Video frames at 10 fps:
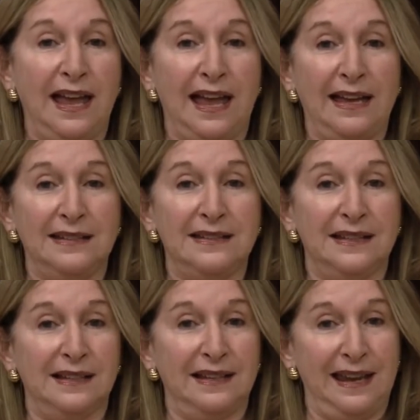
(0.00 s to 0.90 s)
And
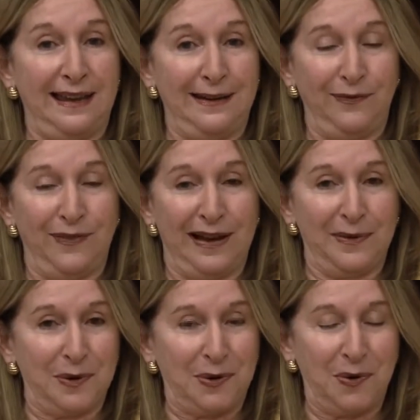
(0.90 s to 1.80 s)
again, if I
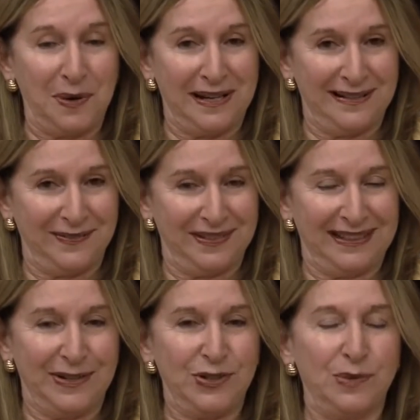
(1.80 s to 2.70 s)
were queen of the
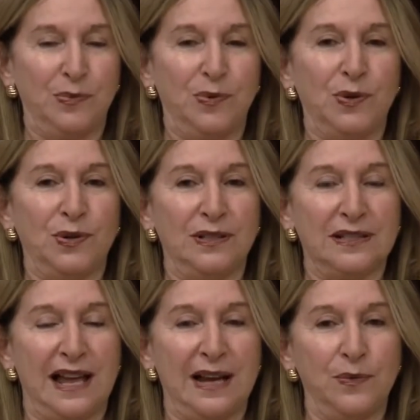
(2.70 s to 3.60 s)
leadership
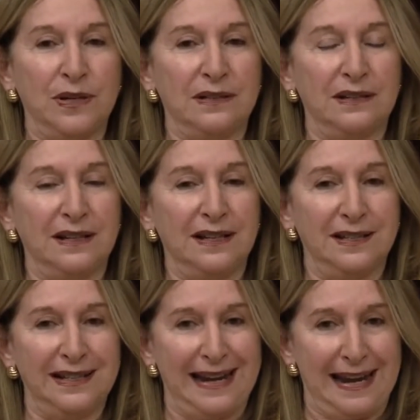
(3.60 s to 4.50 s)
world, I would
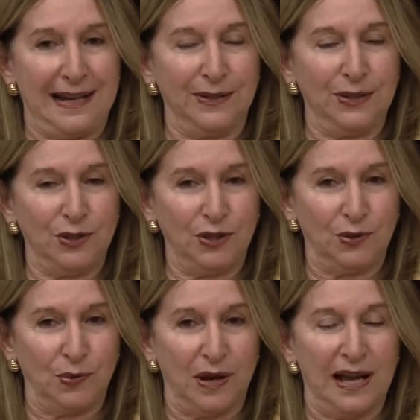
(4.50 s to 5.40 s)
connect the
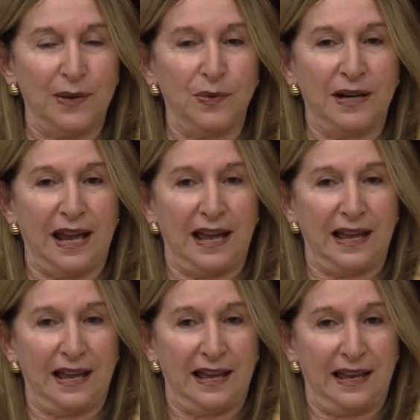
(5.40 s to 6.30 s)
two. I would
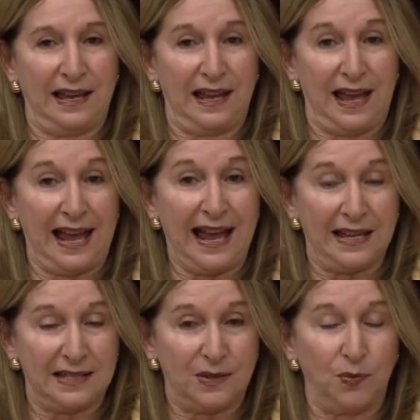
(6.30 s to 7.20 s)

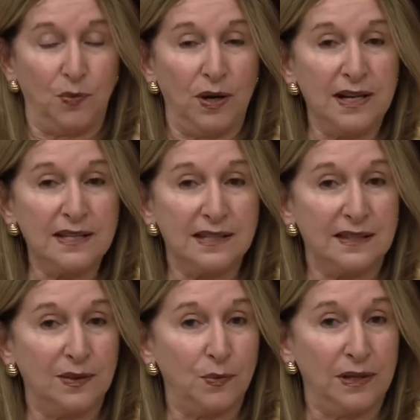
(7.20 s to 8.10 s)
ask, what is
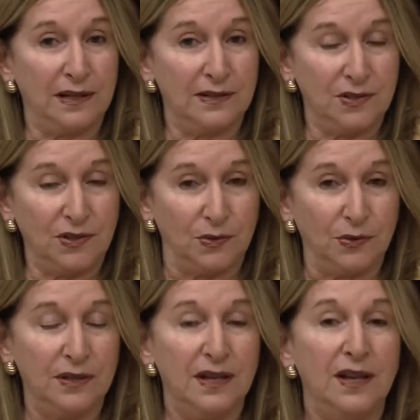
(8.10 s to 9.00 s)
it that we can
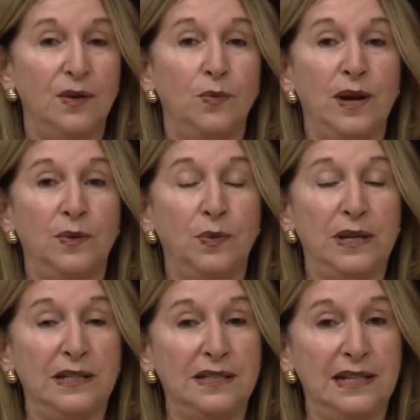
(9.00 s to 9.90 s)
do when
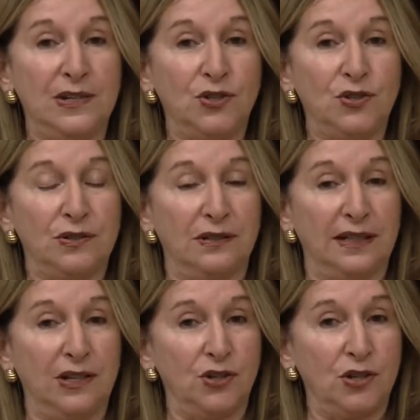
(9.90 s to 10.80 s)
we teach
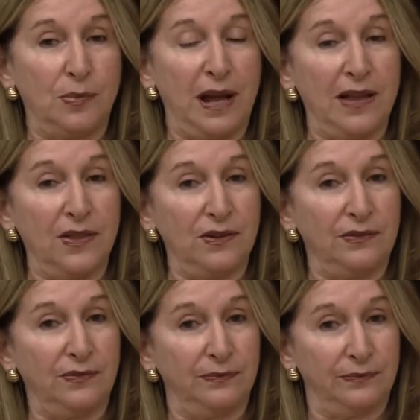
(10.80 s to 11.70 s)
leadership
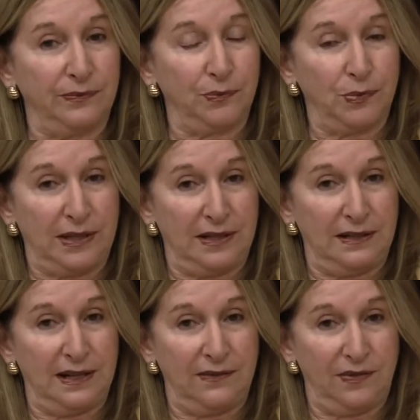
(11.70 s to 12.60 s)
either
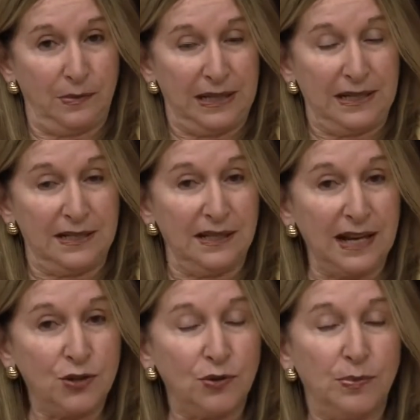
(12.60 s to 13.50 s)
from an
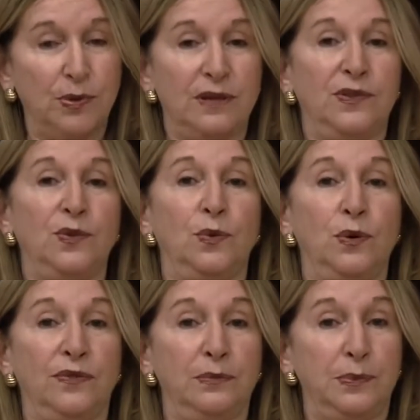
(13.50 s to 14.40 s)
intellectual point of view
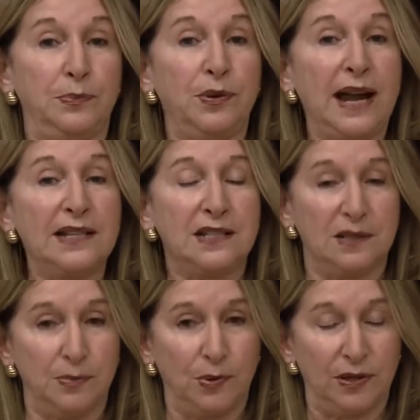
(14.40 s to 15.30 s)
or from a
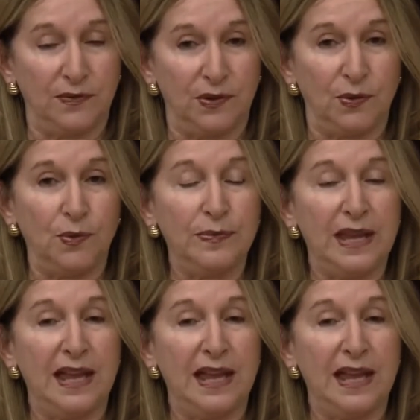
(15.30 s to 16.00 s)
practical point of view